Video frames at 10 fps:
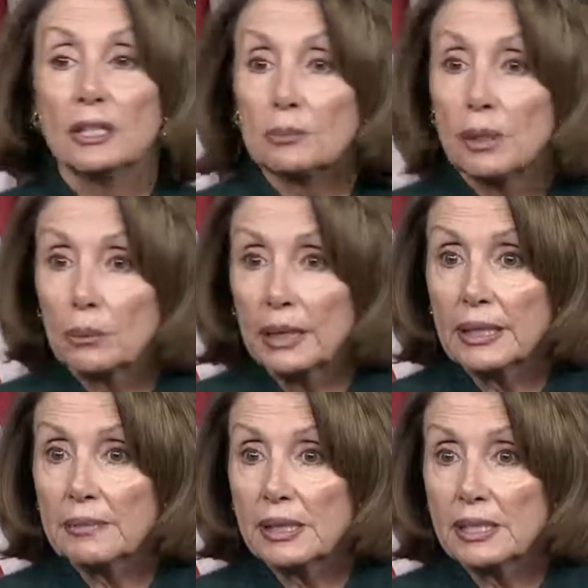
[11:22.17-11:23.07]
but what
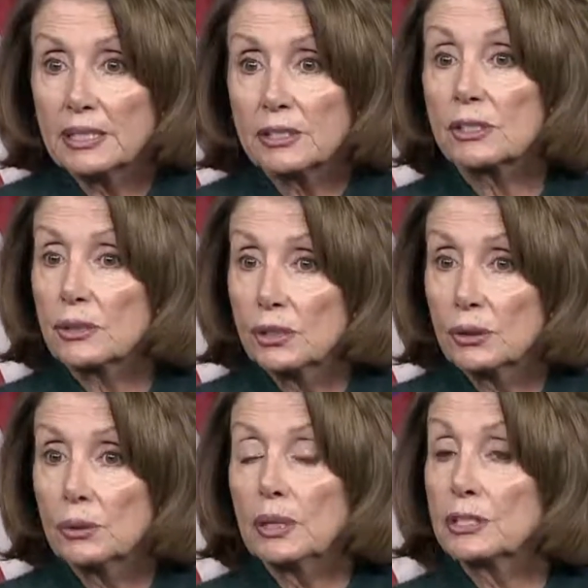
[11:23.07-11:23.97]
it means to
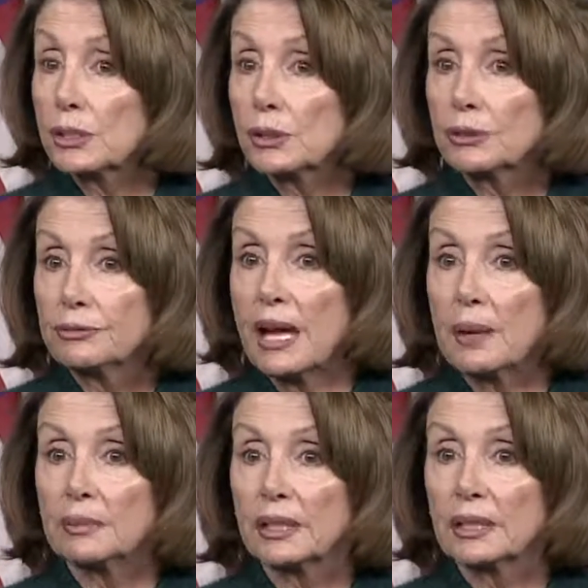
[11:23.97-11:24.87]
you and to your
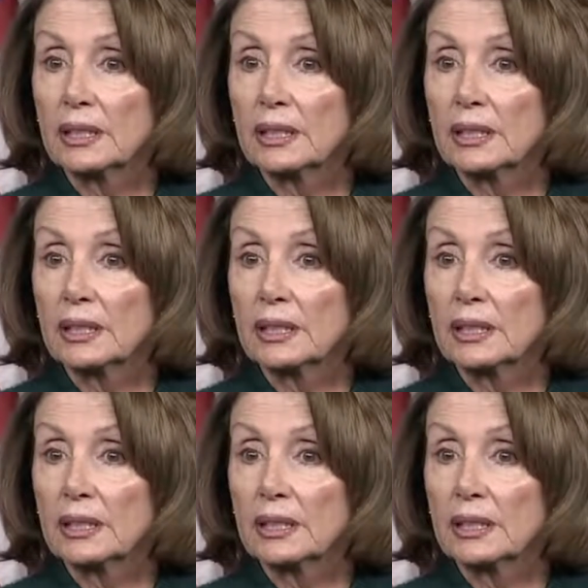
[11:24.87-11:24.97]
family